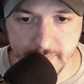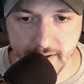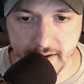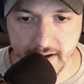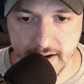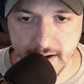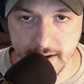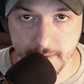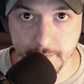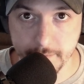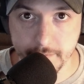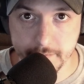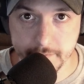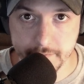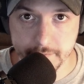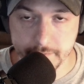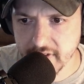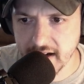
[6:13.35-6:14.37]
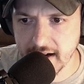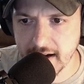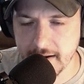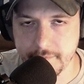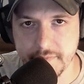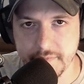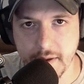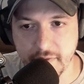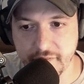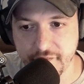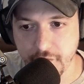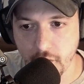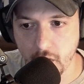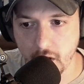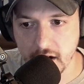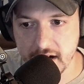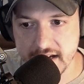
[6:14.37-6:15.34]
And my um, uh, number
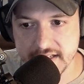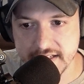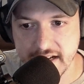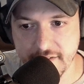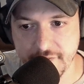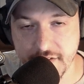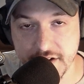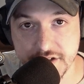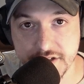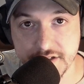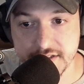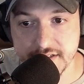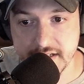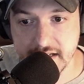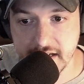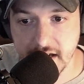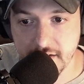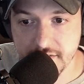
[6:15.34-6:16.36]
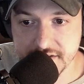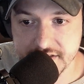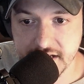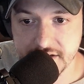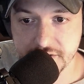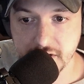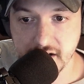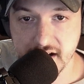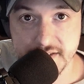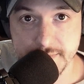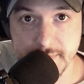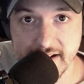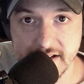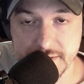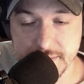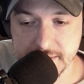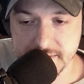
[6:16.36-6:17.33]
four is inefficiency of a centralized
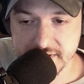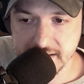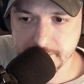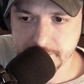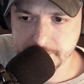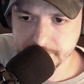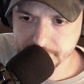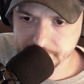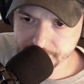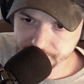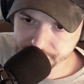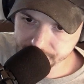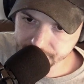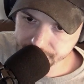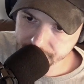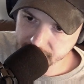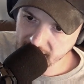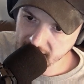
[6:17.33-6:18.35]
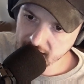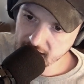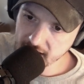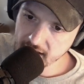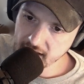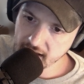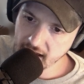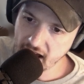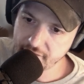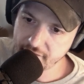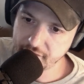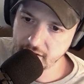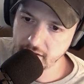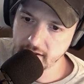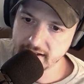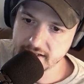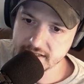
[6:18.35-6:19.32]
management team. I
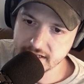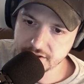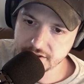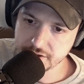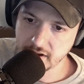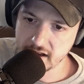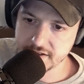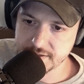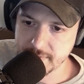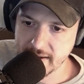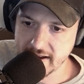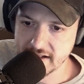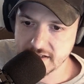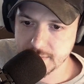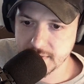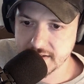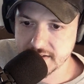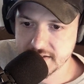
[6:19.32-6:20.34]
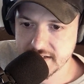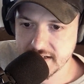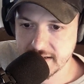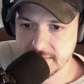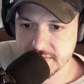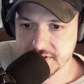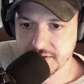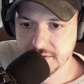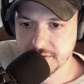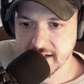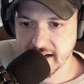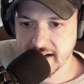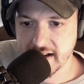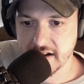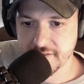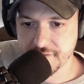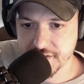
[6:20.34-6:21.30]
feel like centralized management teams
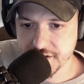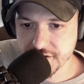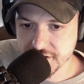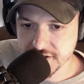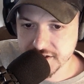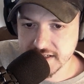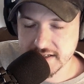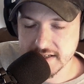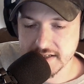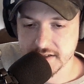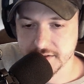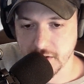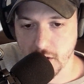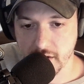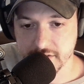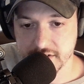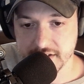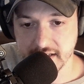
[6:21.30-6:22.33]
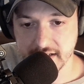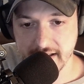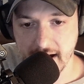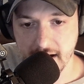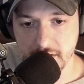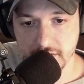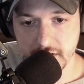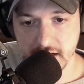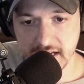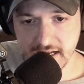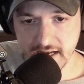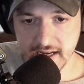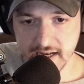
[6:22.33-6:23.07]
create inefficiencies that slow everything down.